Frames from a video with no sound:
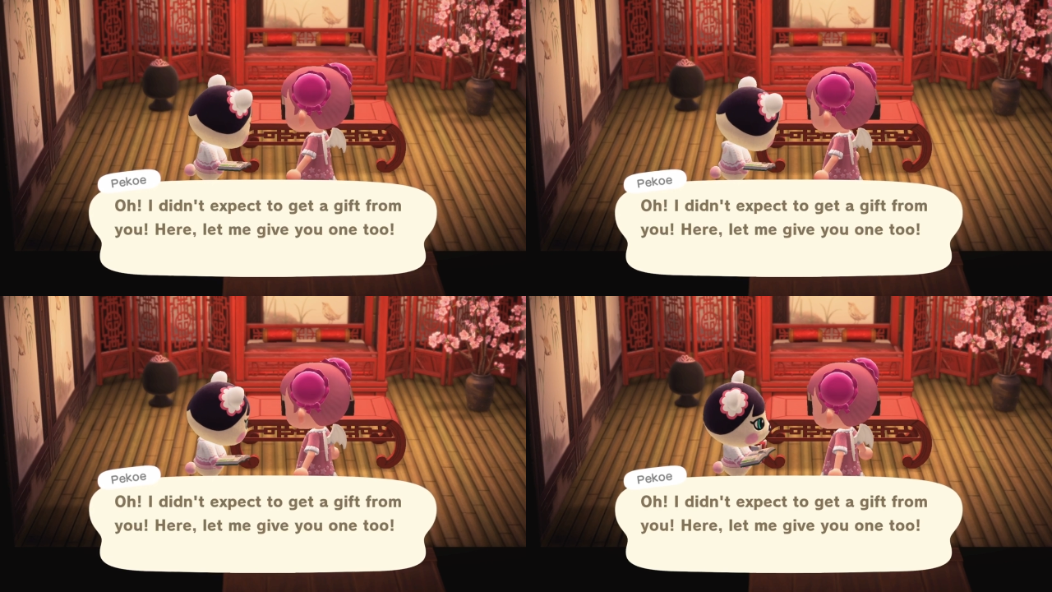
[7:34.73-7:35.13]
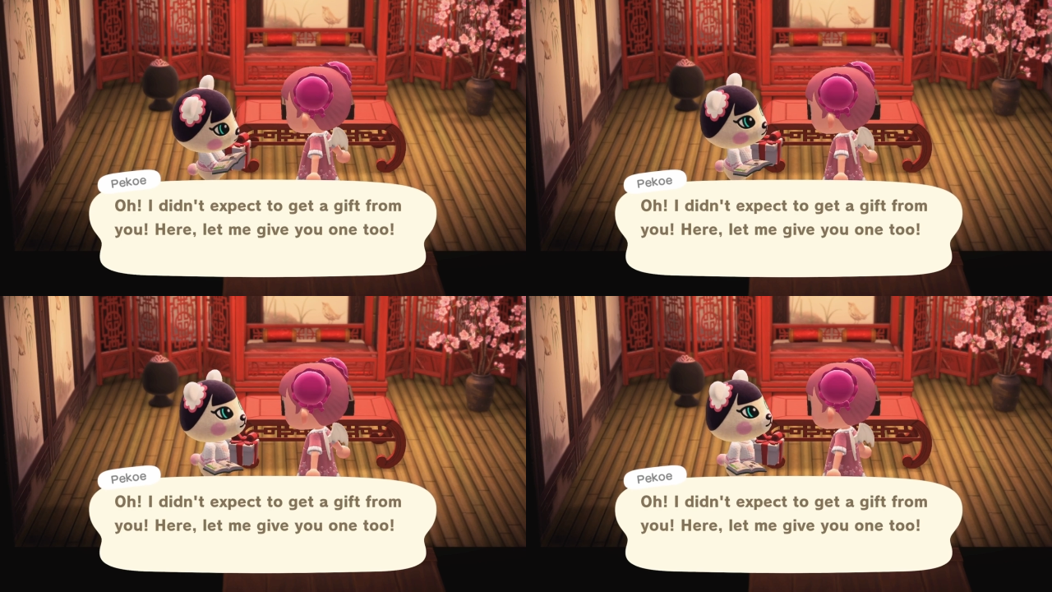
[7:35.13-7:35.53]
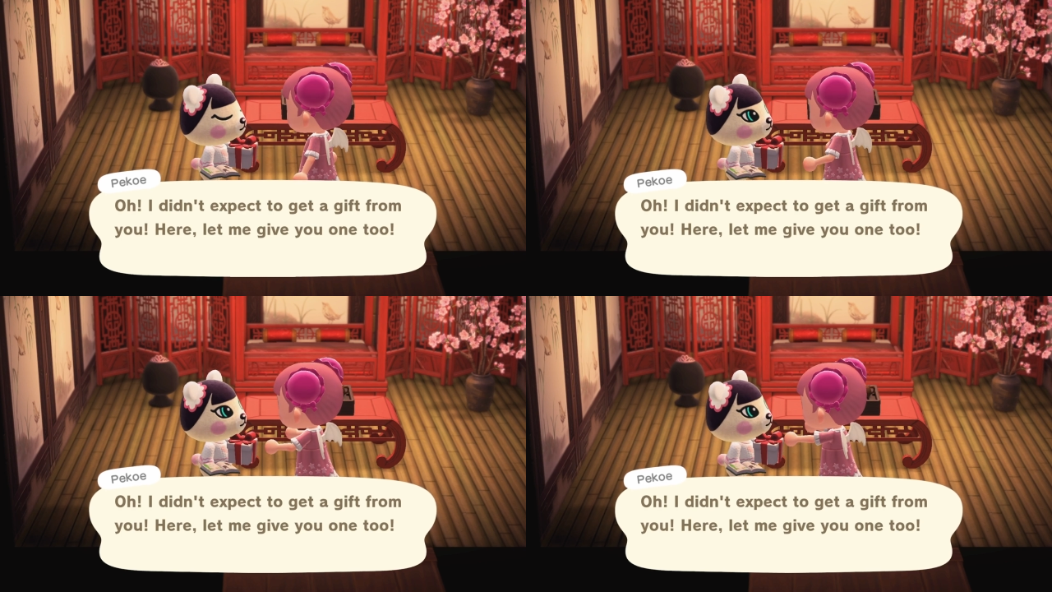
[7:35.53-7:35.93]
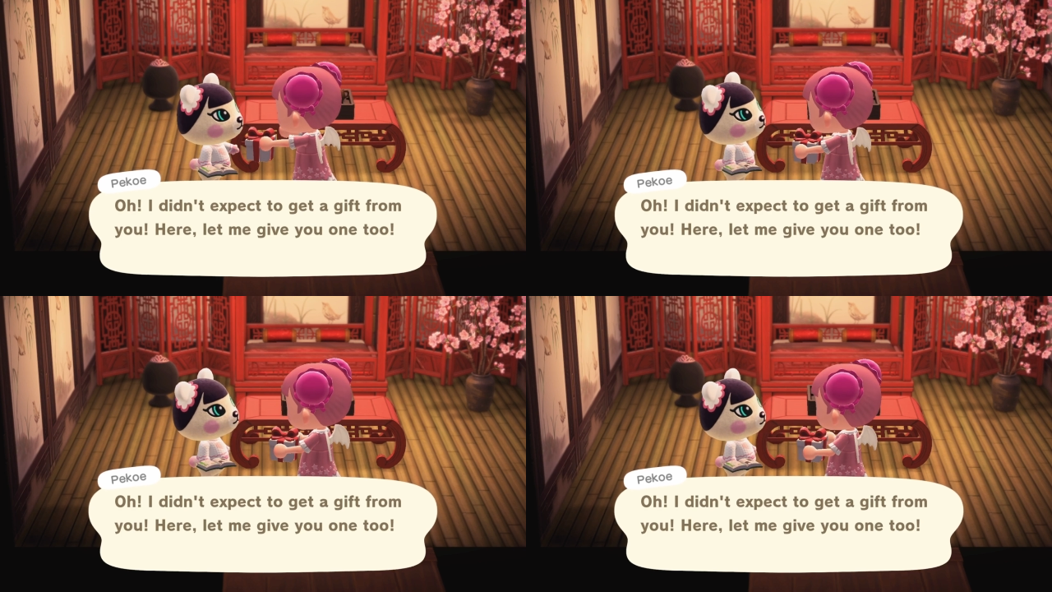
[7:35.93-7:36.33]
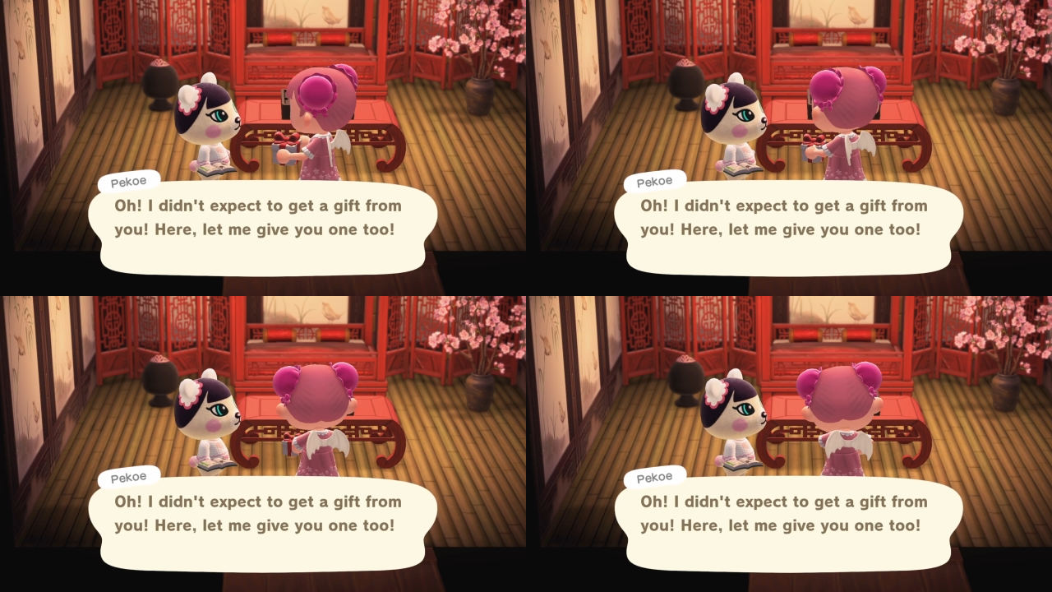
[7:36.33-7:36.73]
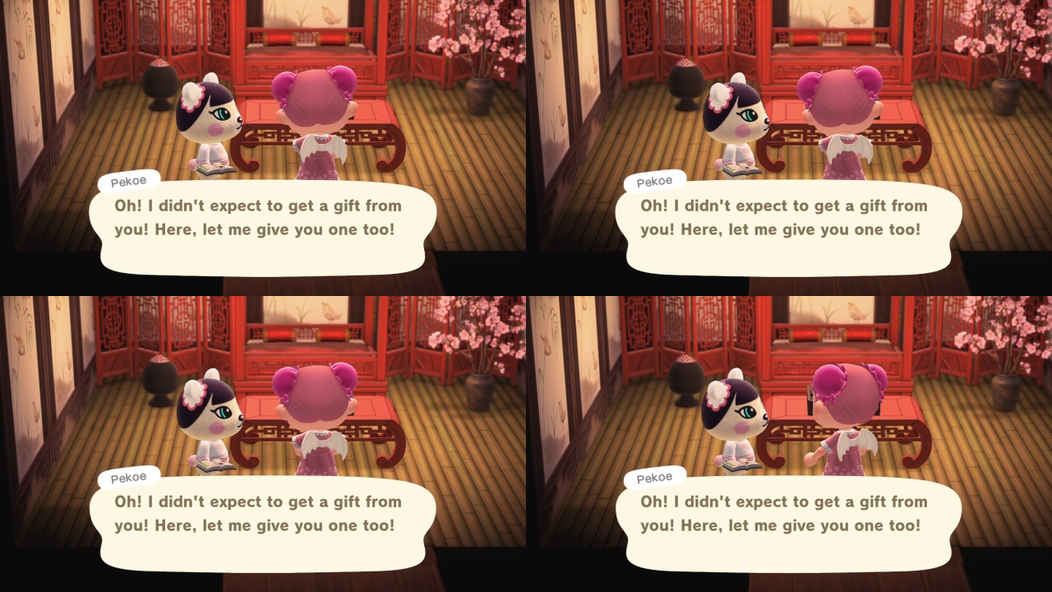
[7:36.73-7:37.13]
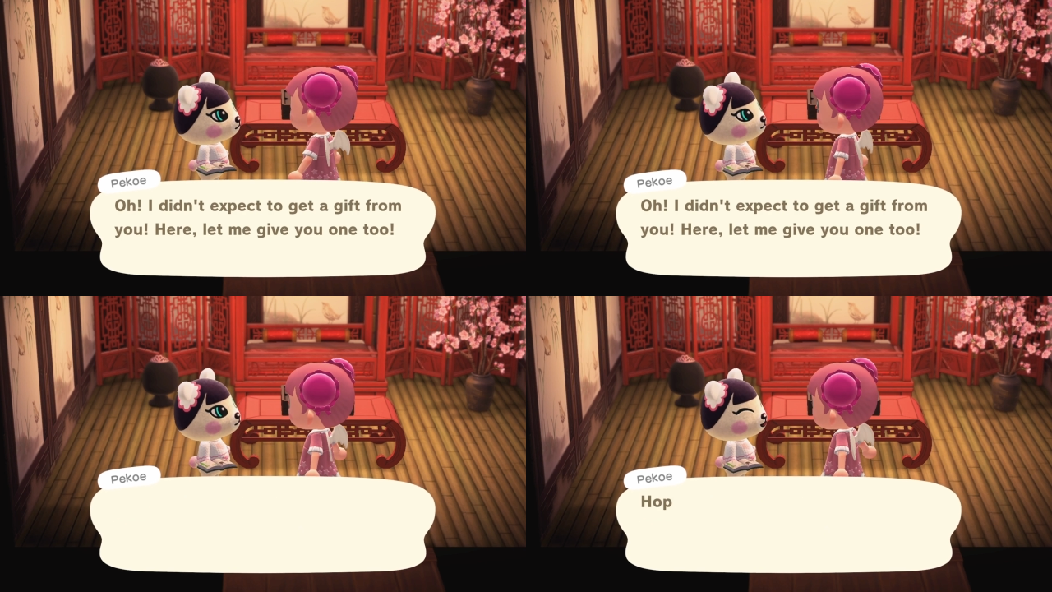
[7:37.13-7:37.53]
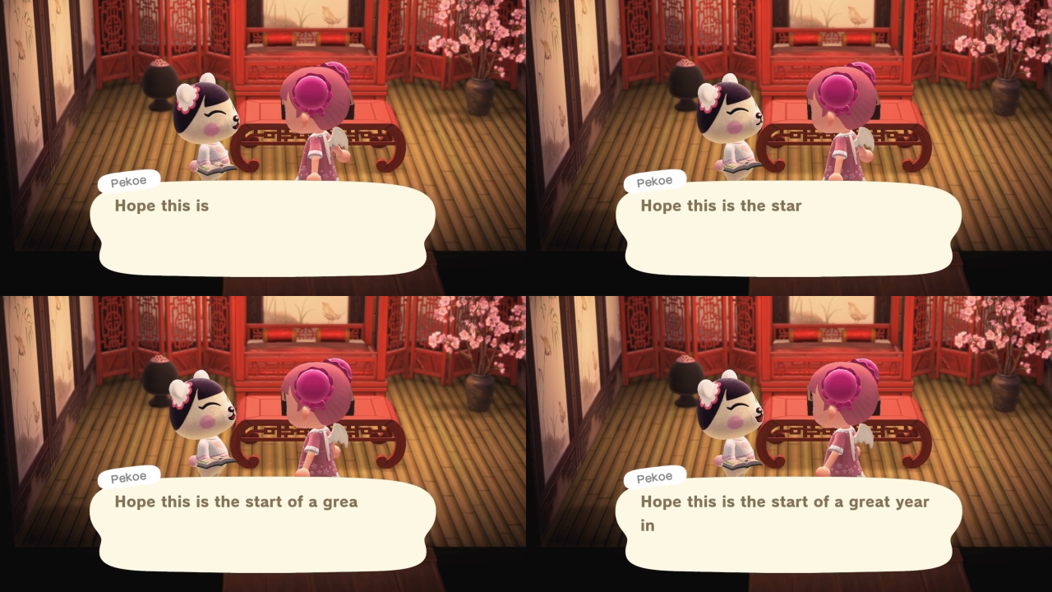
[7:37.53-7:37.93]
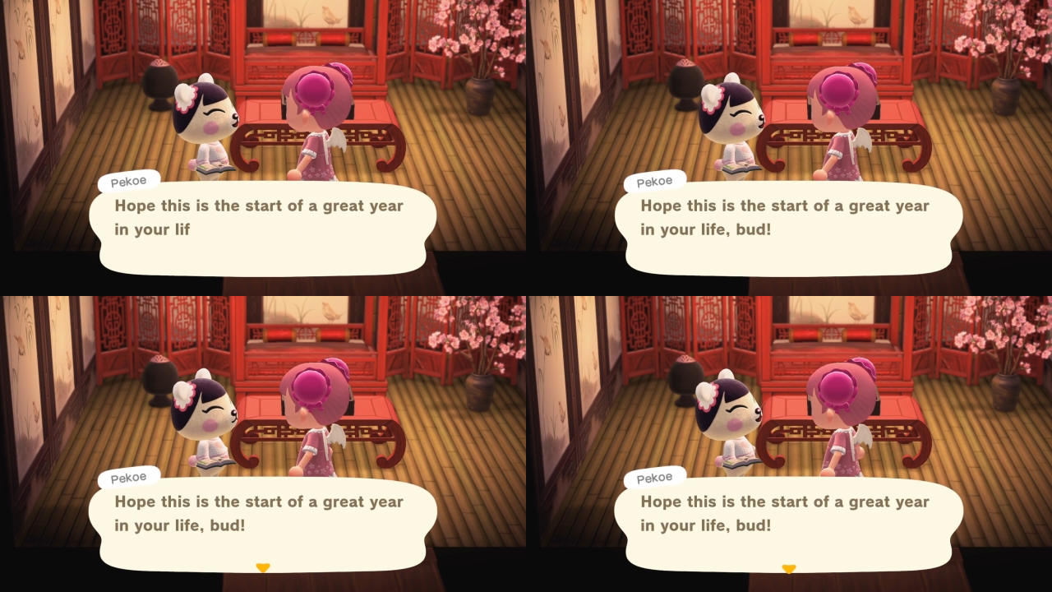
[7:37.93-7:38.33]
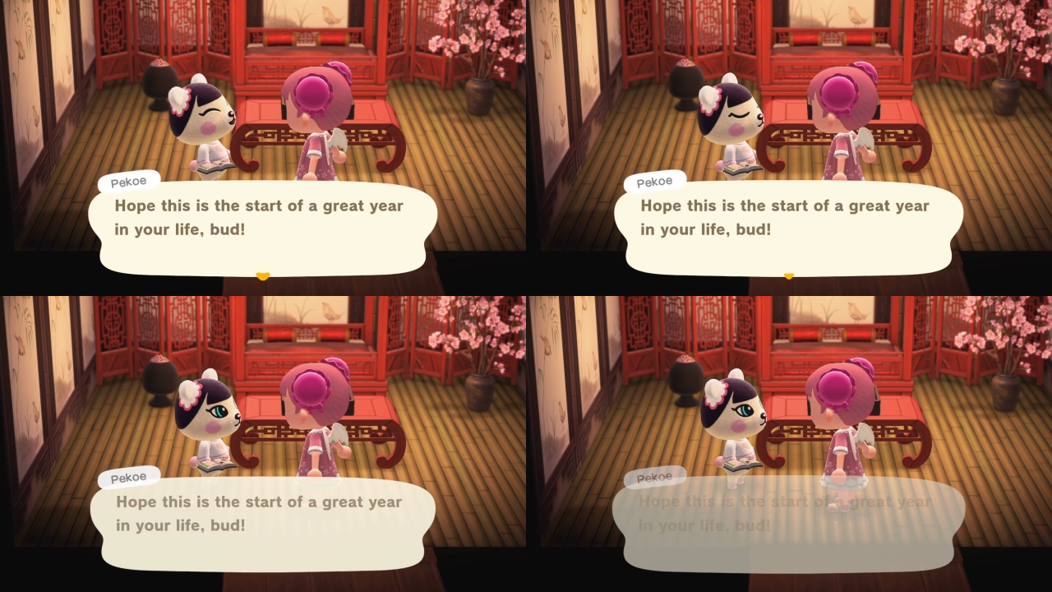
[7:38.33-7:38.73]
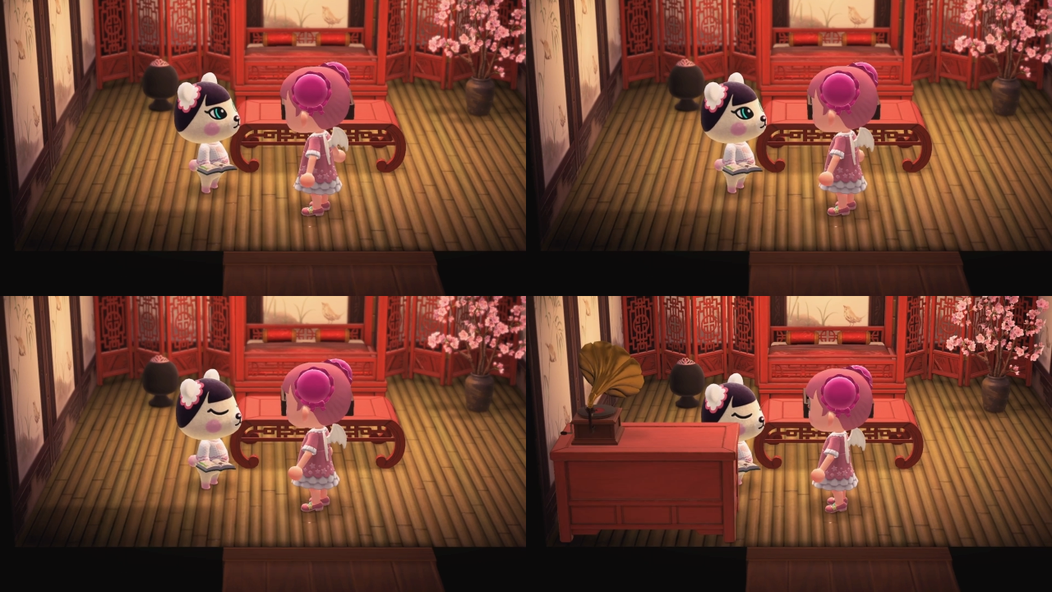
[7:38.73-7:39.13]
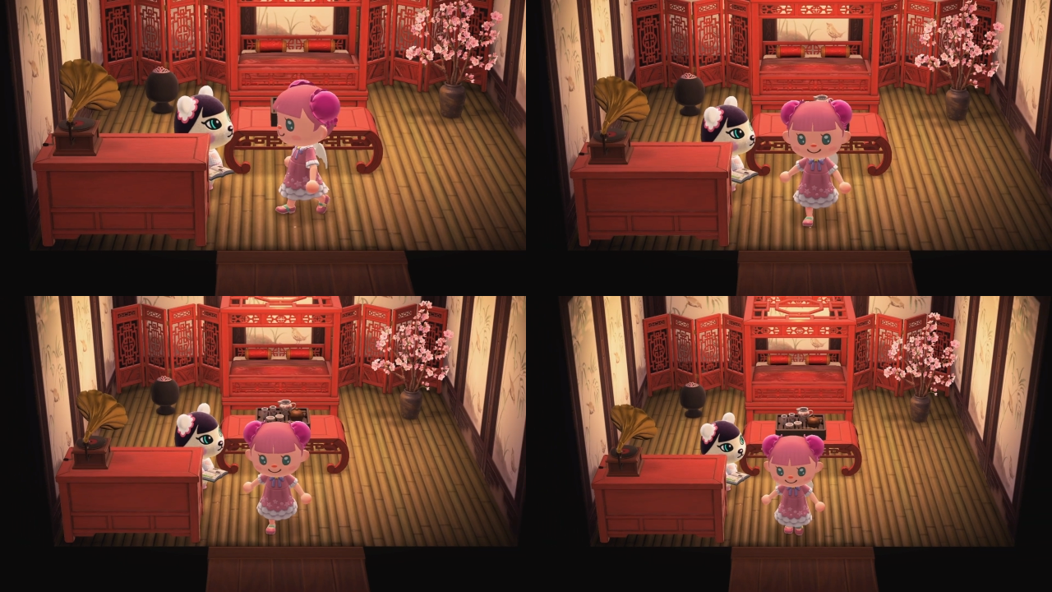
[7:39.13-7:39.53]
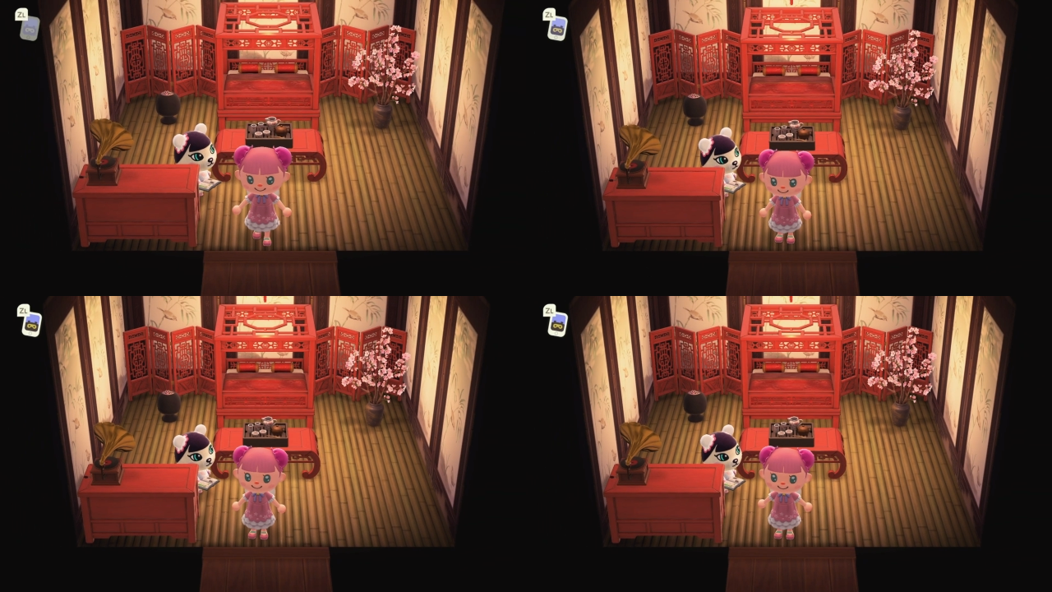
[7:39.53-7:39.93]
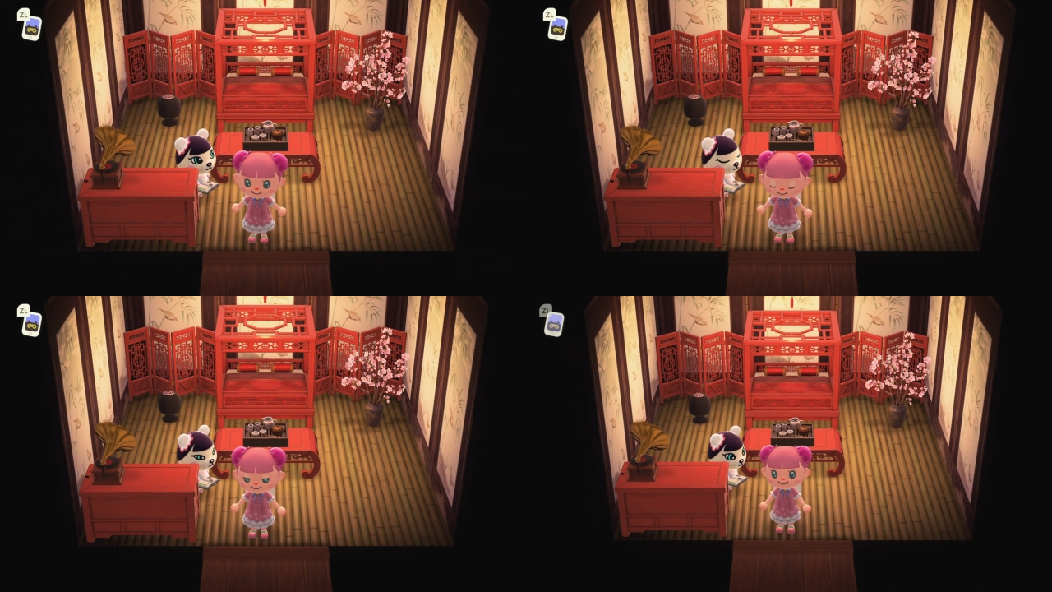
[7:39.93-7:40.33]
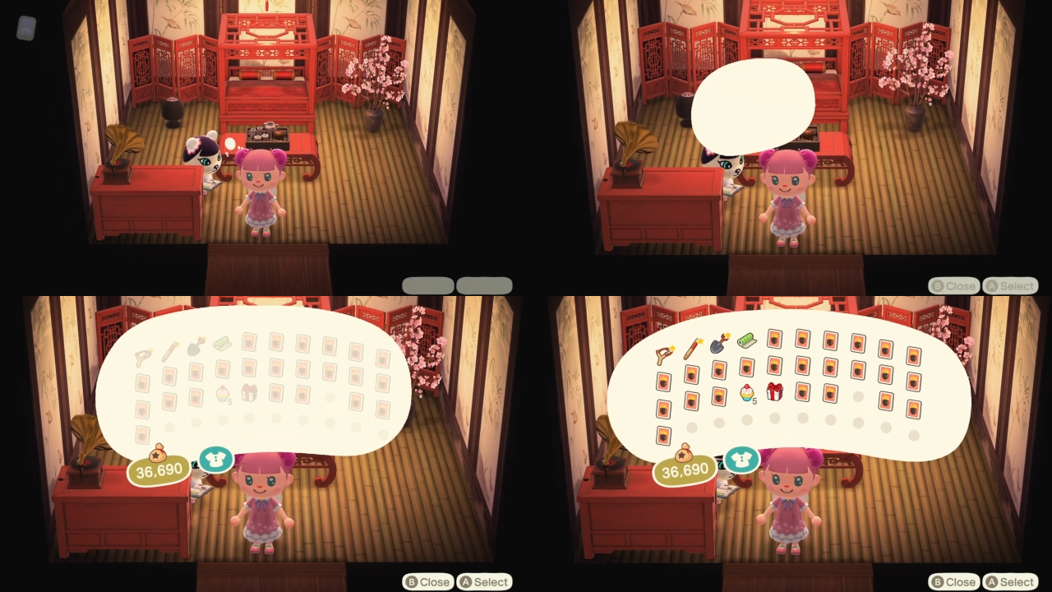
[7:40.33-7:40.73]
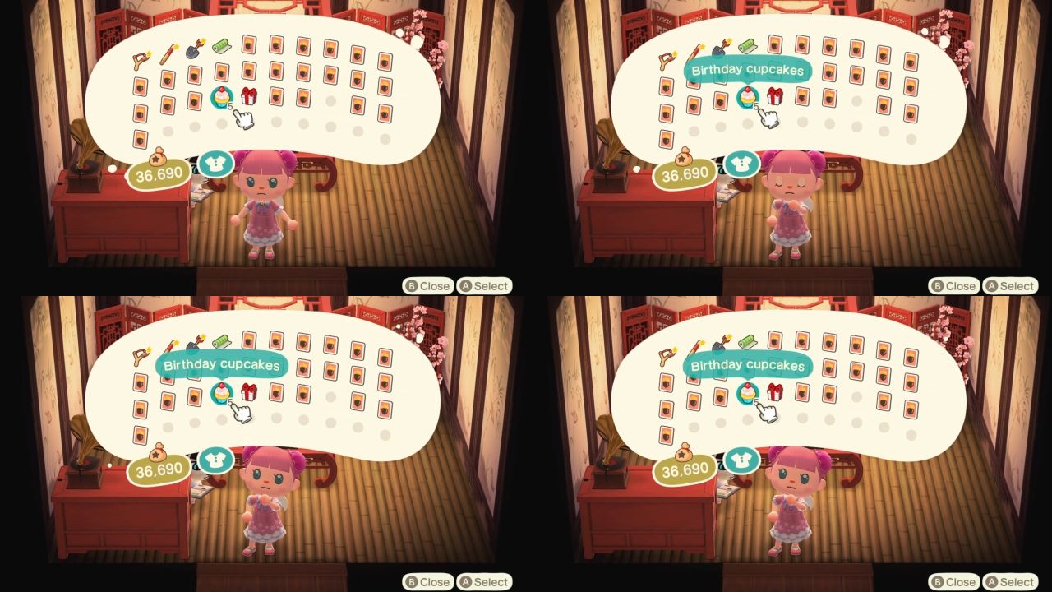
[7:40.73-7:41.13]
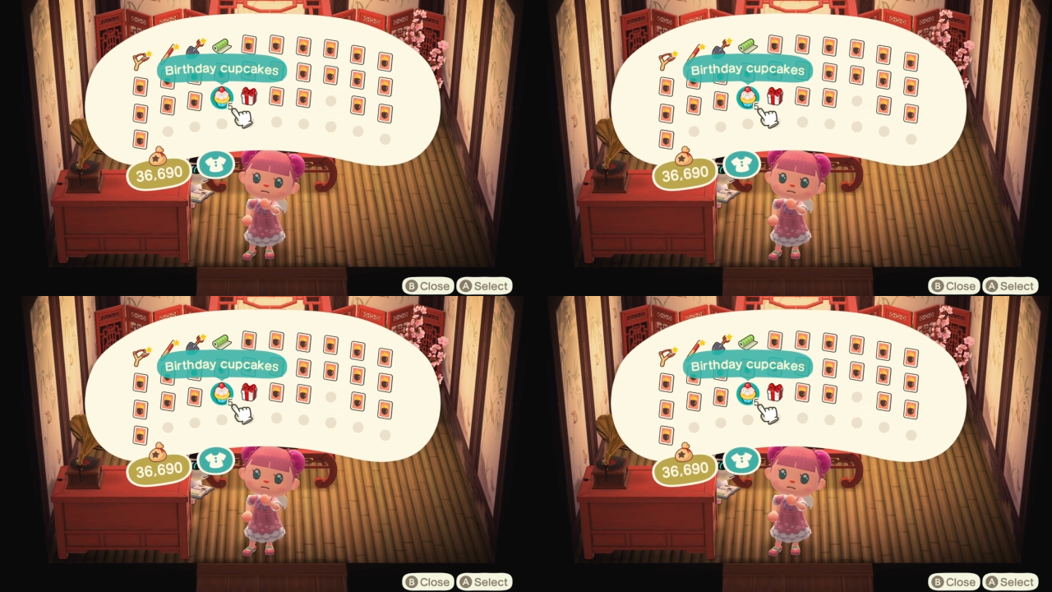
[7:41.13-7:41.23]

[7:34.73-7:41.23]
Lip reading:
No face is visible, so there are no lips to read.